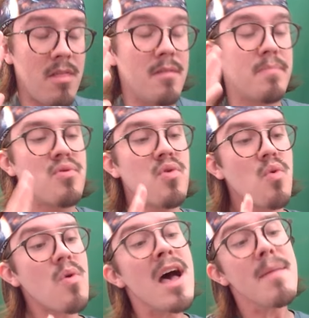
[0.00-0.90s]
The
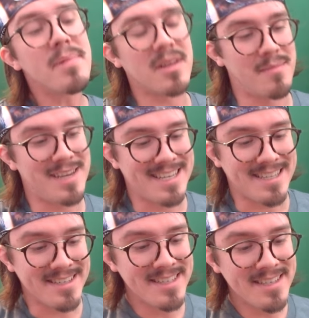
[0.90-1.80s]
problem
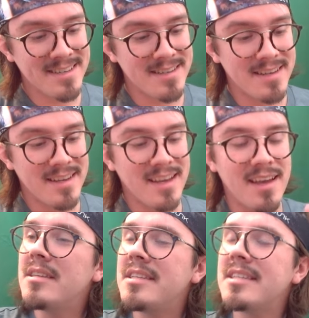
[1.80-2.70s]
is,
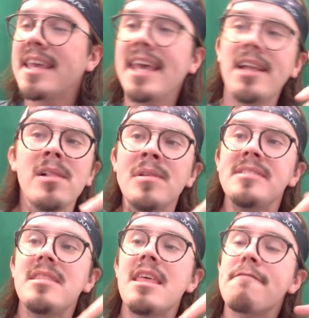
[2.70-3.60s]
the
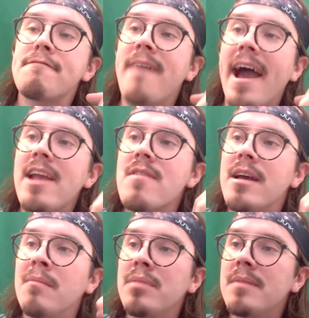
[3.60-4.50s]
skills that Fire
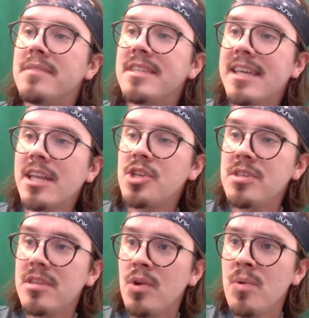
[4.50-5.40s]
Emblem
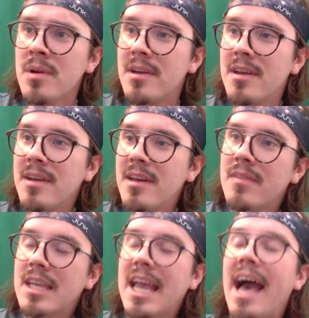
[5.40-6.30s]
teaches you,
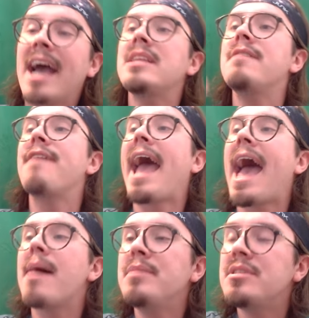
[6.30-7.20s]
the kind of
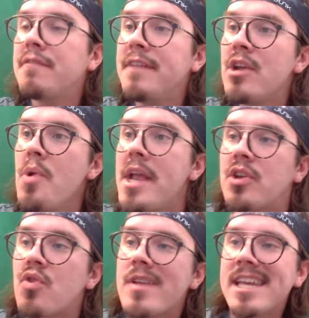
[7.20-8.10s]
atmosphere it
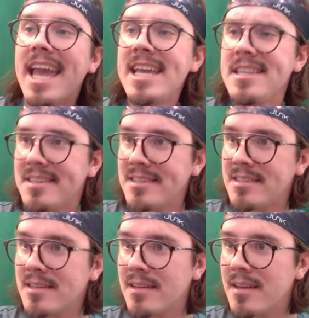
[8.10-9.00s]

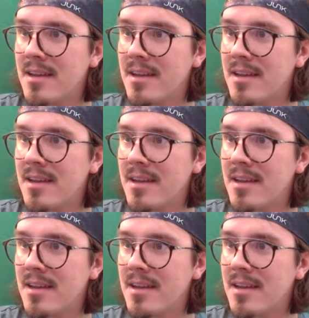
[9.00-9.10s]
creates,